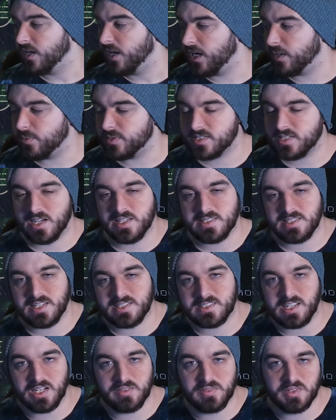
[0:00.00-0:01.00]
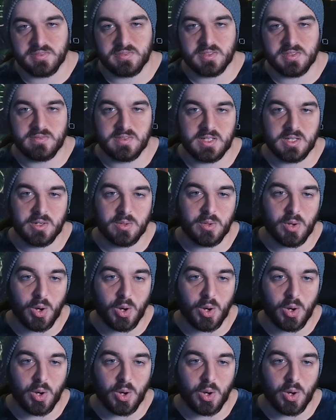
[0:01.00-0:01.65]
Anyways, guys, that's kind of it for the video.